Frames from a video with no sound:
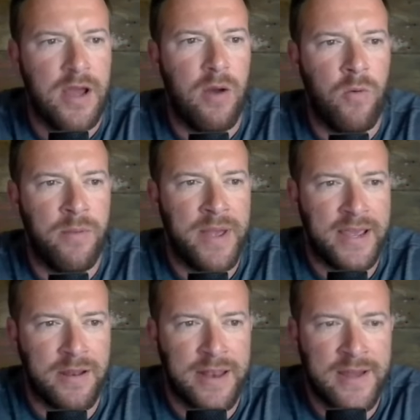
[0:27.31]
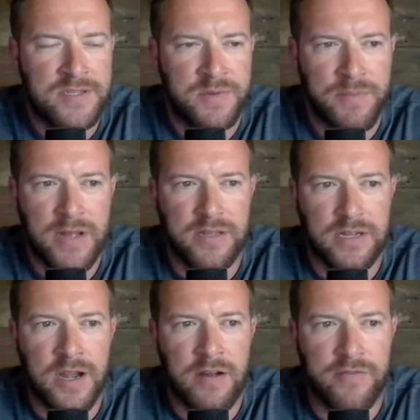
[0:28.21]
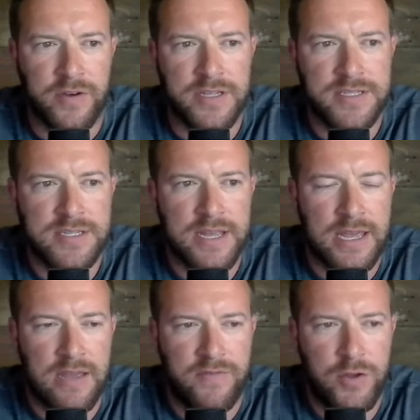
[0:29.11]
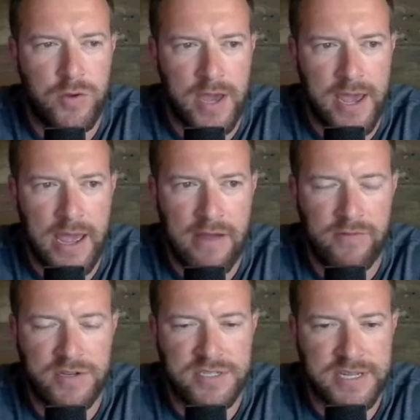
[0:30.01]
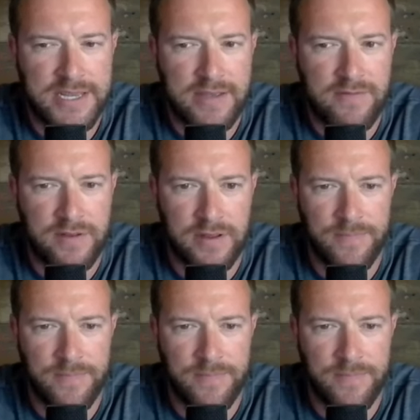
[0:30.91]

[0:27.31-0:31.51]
I want to make an announcement about the conference. If you have received